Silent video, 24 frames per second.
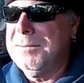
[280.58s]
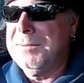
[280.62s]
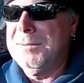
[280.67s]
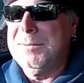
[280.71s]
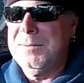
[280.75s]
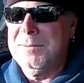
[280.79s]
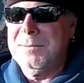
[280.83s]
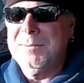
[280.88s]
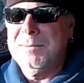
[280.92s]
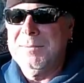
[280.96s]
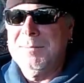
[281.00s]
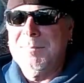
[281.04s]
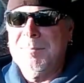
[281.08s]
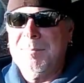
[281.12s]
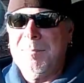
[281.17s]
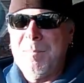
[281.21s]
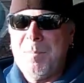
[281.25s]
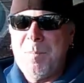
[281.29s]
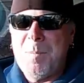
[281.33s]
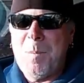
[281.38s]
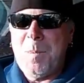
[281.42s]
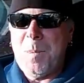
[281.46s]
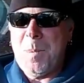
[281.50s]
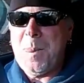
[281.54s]

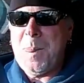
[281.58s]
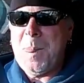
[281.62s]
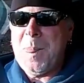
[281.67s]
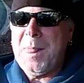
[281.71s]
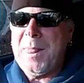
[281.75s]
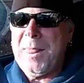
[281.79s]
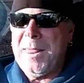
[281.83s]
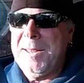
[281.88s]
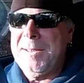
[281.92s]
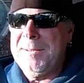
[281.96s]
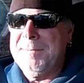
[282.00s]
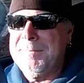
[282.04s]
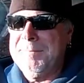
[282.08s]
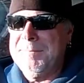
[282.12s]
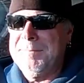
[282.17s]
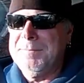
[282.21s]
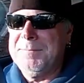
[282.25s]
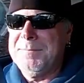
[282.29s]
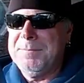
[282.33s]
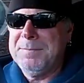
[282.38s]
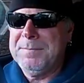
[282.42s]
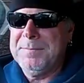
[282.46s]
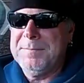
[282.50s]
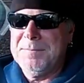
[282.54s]

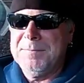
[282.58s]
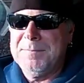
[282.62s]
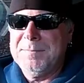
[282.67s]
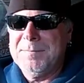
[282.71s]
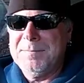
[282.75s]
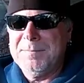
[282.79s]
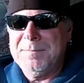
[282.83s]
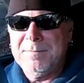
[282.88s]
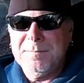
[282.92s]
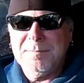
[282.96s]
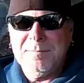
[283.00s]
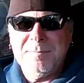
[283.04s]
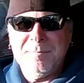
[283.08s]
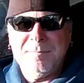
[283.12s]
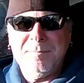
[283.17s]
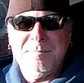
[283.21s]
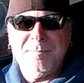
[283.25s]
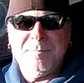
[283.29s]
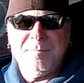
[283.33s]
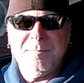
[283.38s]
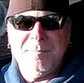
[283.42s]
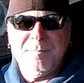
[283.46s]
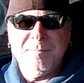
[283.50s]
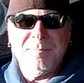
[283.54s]

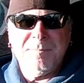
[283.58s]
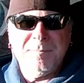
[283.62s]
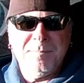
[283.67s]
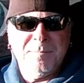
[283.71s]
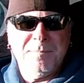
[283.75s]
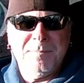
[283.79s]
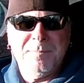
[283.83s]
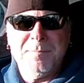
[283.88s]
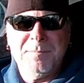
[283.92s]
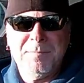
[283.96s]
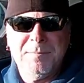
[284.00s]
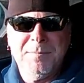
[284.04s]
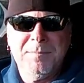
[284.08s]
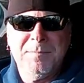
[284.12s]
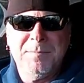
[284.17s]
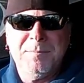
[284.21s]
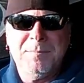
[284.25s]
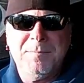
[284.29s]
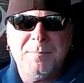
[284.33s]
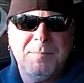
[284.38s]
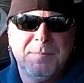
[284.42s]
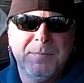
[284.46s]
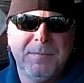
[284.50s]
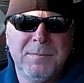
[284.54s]

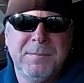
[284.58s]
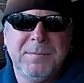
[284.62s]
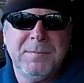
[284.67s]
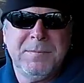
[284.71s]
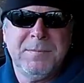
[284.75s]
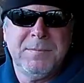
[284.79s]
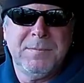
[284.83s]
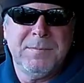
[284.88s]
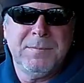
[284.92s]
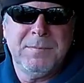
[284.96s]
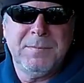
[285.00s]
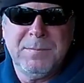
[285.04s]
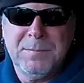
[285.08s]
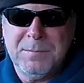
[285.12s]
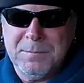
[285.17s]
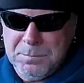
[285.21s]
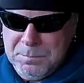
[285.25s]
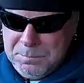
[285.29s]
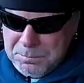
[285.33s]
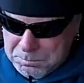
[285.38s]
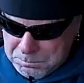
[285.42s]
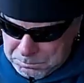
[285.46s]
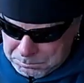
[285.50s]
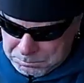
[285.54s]

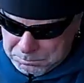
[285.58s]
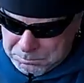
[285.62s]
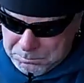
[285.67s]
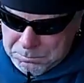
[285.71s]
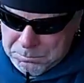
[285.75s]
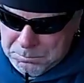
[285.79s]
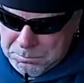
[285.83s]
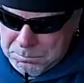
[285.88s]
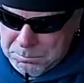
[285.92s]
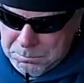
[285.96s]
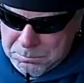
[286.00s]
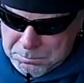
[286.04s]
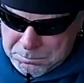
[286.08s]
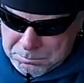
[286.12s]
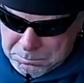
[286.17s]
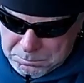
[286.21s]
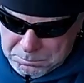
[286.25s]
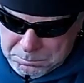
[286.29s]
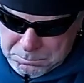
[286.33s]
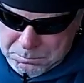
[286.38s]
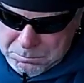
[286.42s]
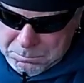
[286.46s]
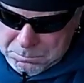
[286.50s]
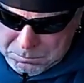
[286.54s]

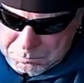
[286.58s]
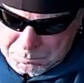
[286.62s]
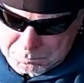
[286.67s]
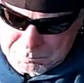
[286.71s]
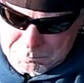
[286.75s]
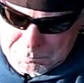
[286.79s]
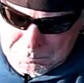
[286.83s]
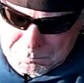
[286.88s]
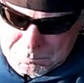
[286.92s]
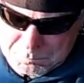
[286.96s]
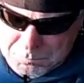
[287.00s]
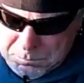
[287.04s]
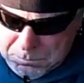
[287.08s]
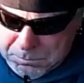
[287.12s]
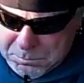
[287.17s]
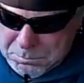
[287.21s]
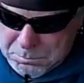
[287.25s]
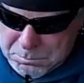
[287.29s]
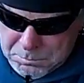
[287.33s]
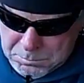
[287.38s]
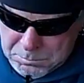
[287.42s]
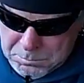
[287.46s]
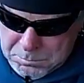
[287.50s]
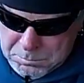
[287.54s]

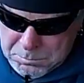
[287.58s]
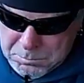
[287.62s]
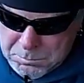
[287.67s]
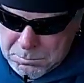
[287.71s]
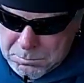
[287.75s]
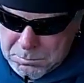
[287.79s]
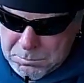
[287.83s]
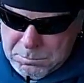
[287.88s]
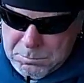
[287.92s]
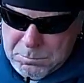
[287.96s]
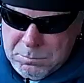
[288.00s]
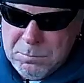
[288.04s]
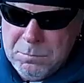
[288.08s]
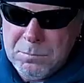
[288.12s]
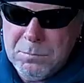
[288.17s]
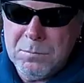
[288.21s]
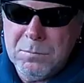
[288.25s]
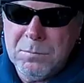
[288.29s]
(not speaking)